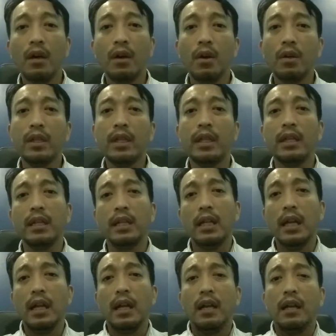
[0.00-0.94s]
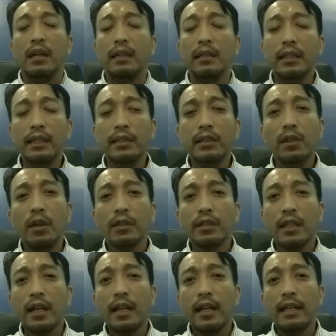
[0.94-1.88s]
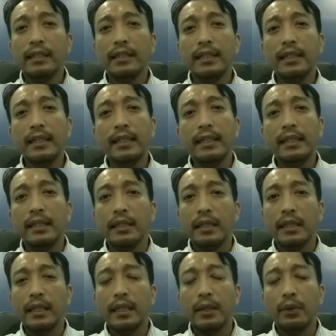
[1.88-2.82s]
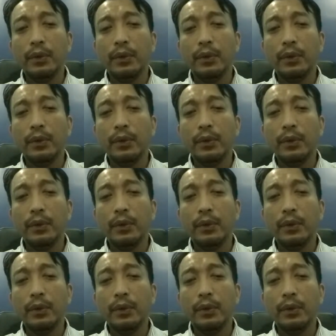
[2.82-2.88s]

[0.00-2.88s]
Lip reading: Okay, these laws are actually